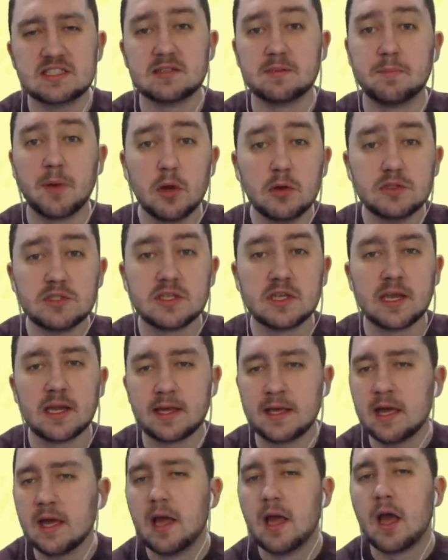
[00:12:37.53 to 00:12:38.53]

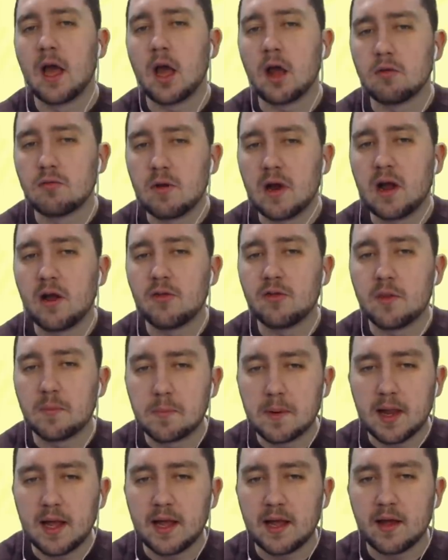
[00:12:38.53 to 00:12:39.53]
supposedly, around the
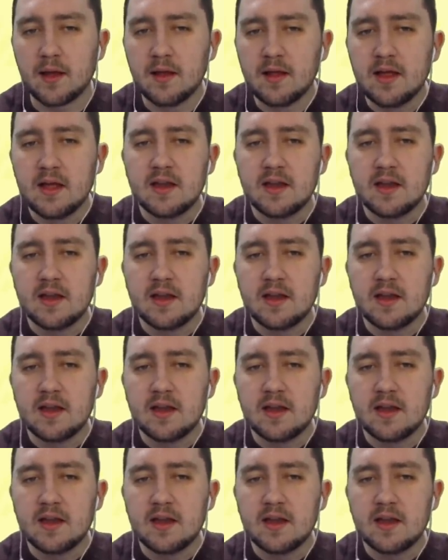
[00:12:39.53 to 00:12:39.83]
player.